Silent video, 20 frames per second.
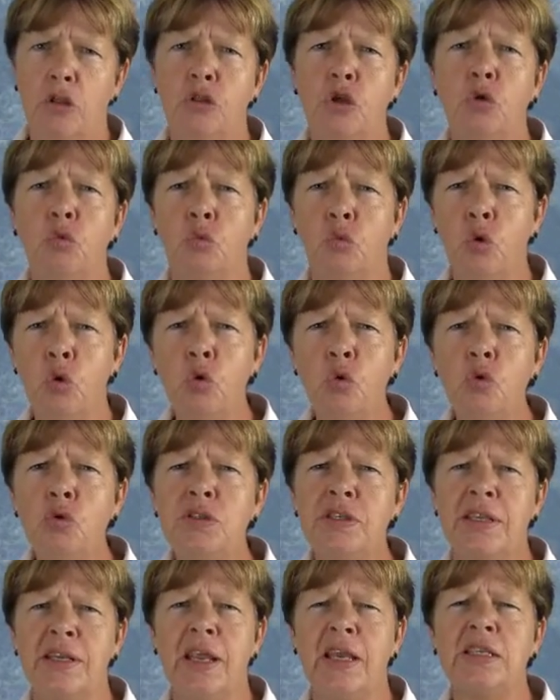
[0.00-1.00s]
They're
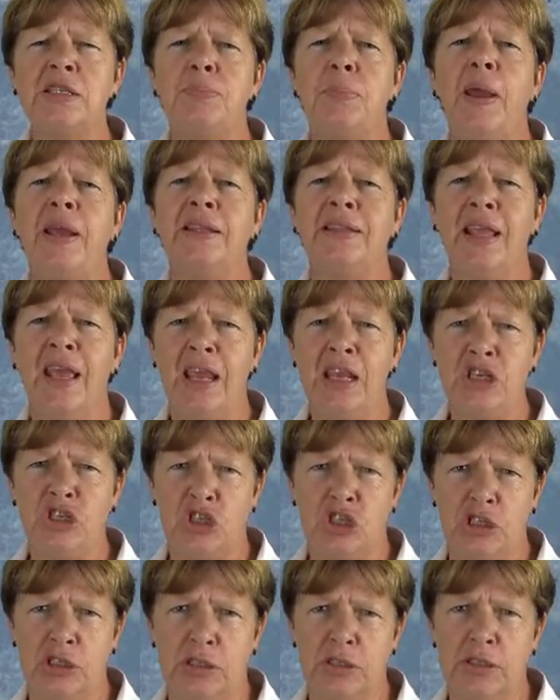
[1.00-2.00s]
rules and
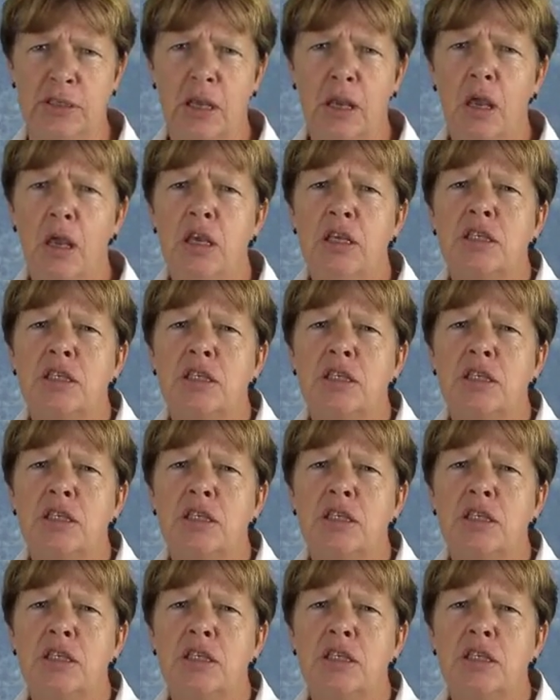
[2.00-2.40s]
expectations.